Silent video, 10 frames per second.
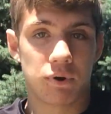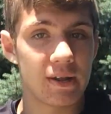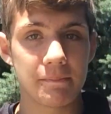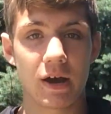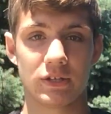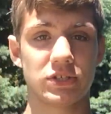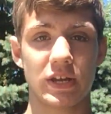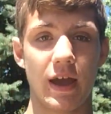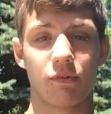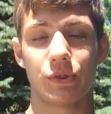pretty much
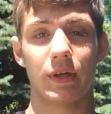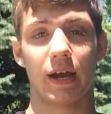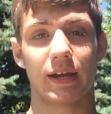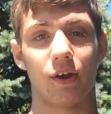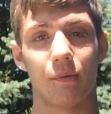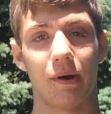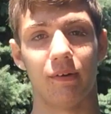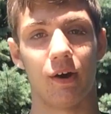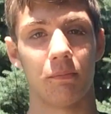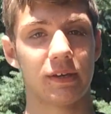everything I care
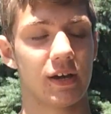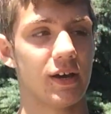about